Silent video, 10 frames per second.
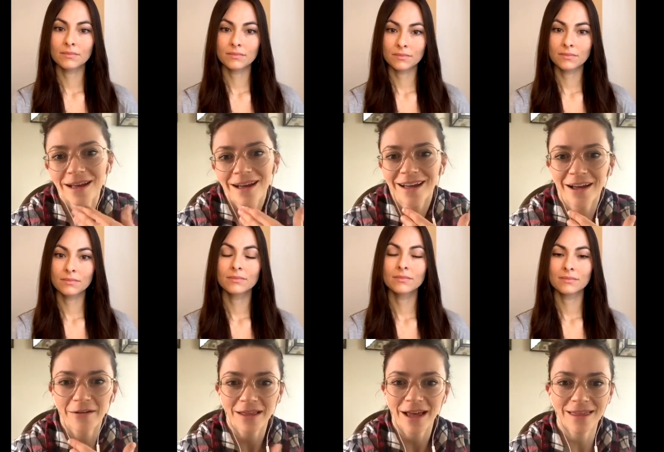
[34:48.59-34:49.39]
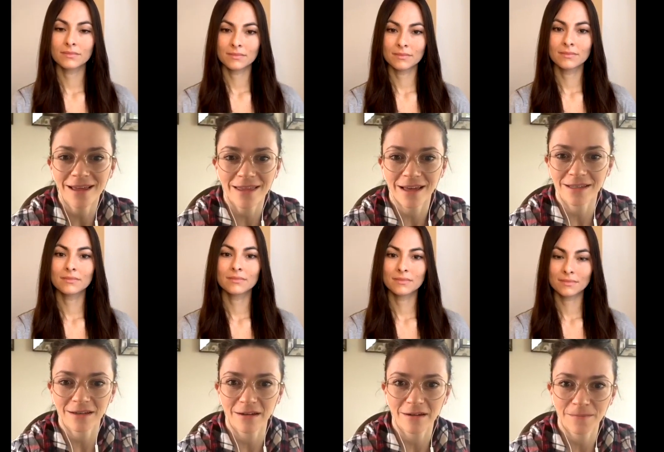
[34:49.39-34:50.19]
Speaker 1: I, I, I think that's
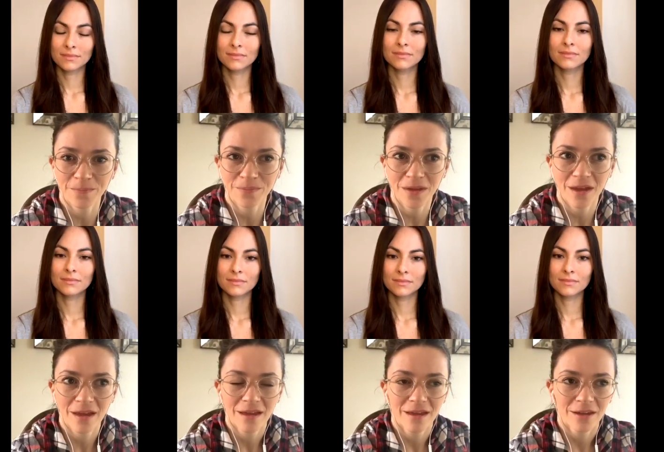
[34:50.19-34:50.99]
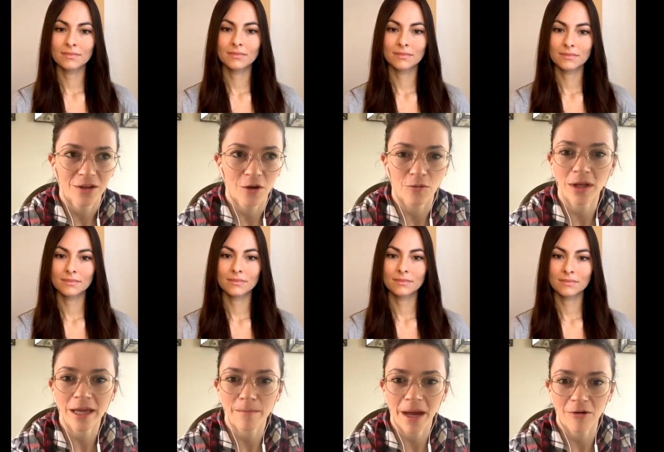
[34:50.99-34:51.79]
a you know really
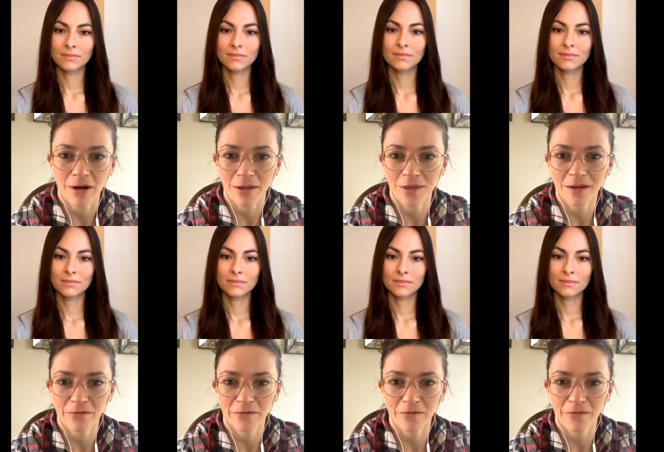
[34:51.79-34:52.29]
empowering thing